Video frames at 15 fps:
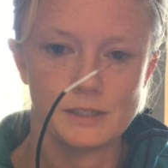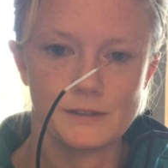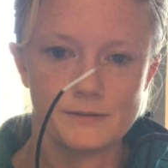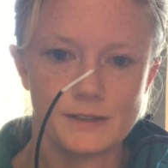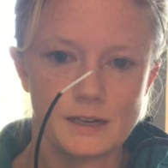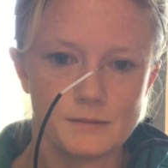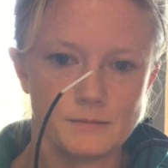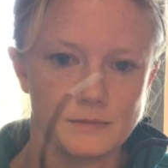of
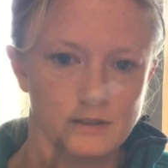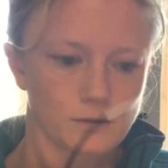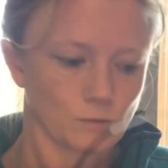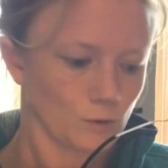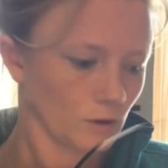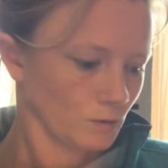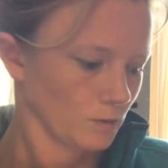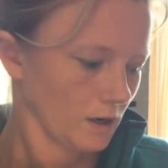them
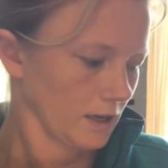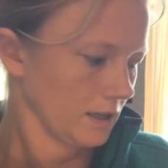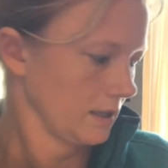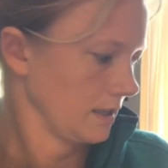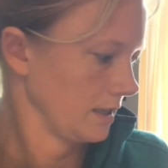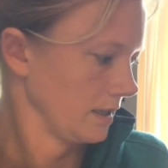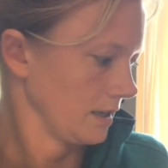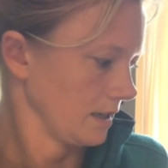will work,
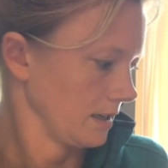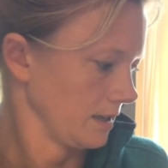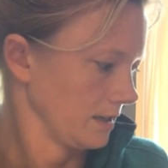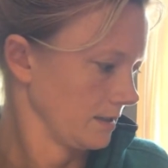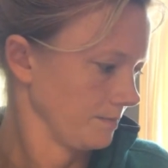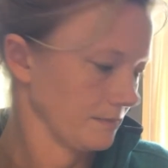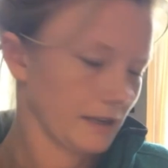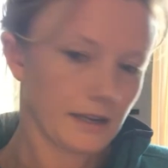
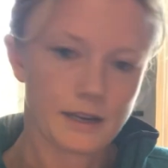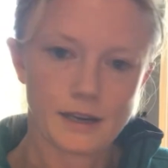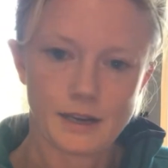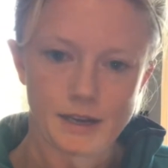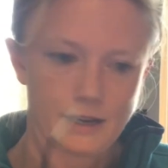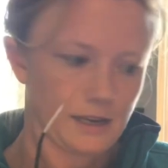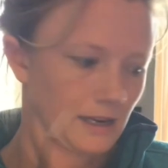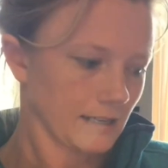
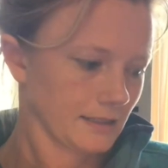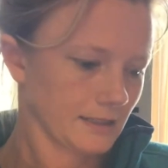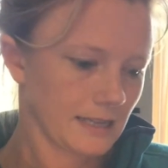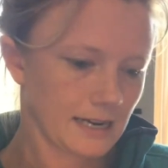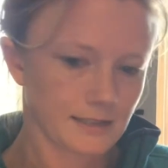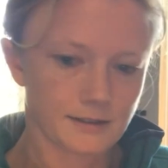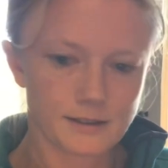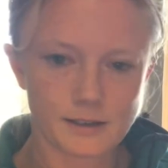and
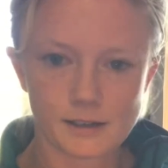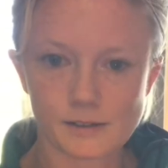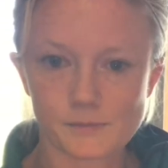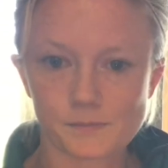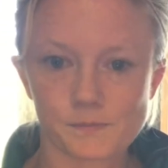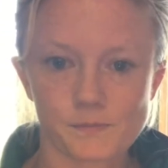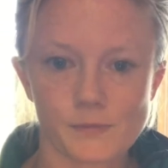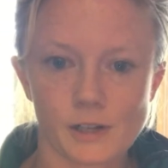then the
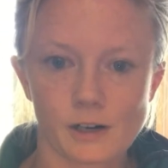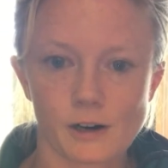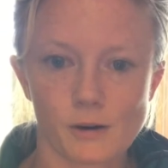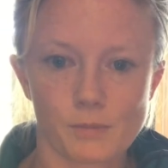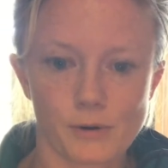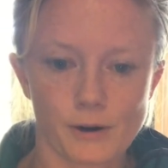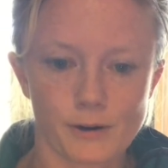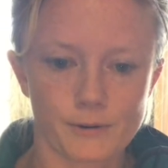
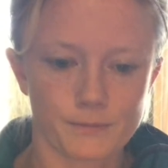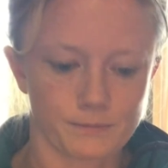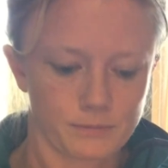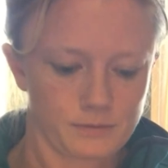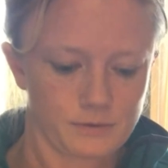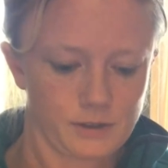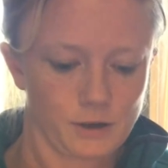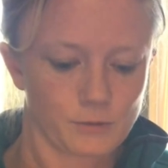
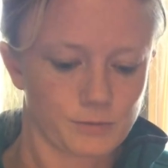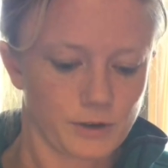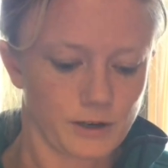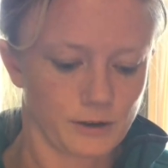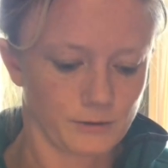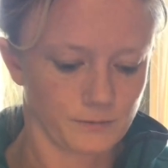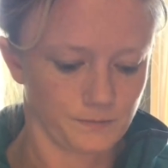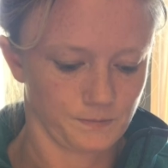
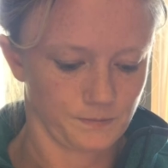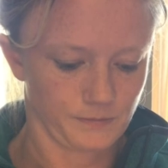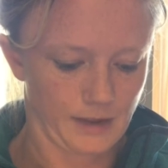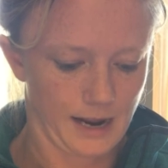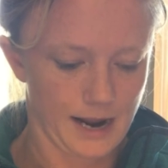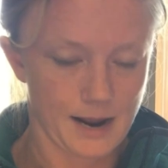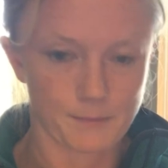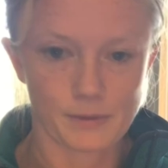GoPro
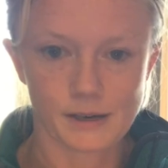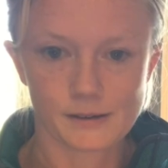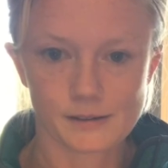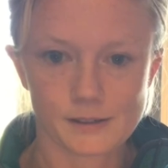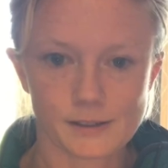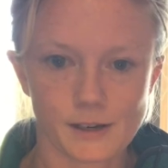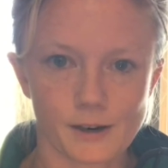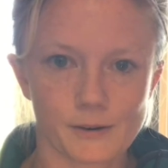app.
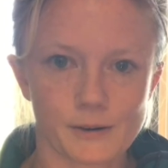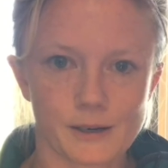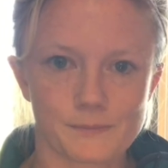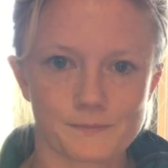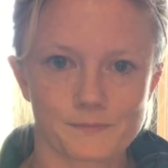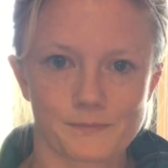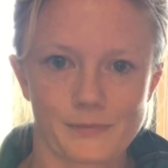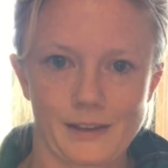So
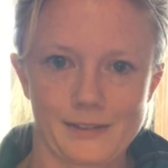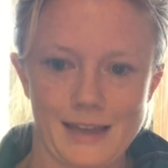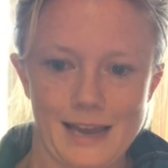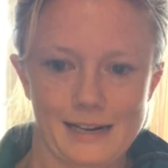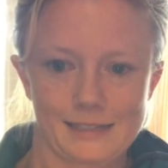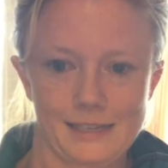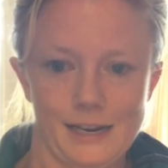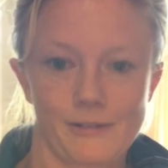that
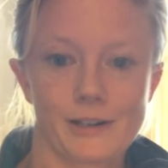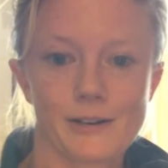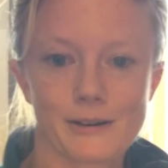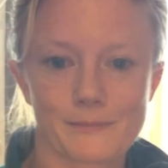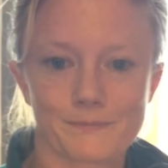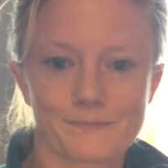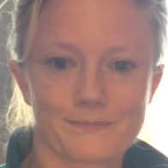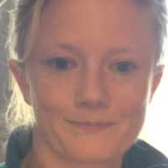is how I do it.
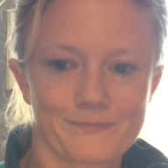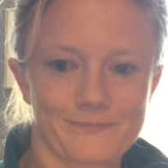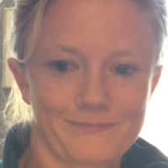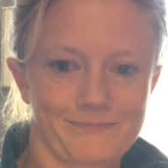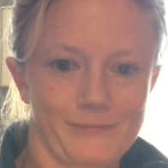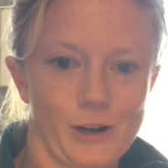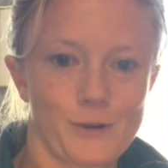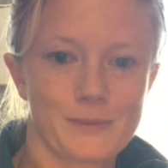
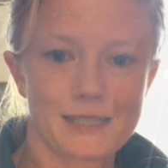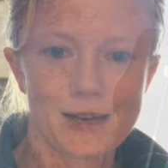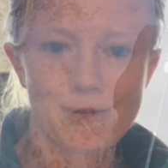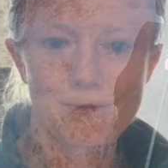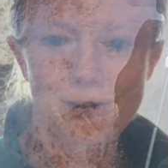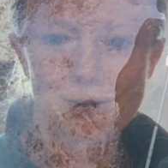Hope it's helpful.